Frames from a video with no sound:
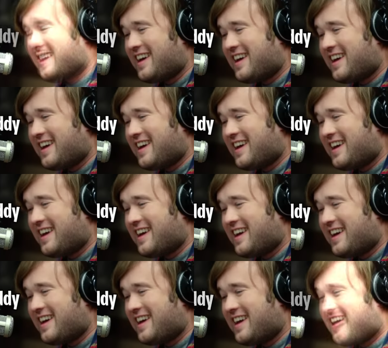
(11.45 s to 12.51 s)
Teddy,
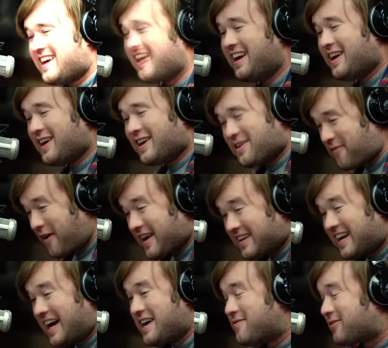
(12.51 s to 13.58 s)
on their popular
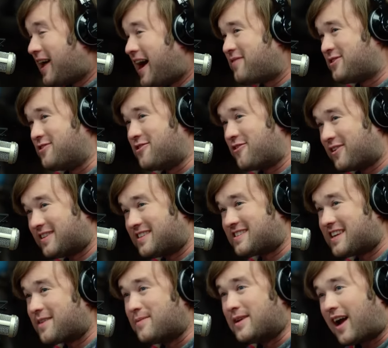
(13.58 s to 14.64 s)
podcast, The Not
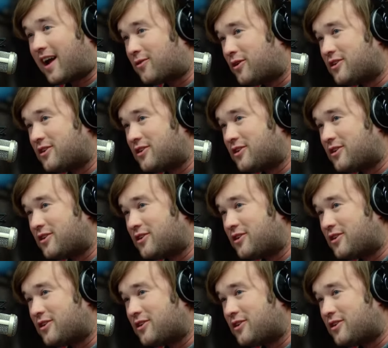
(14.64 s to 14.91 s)
Party.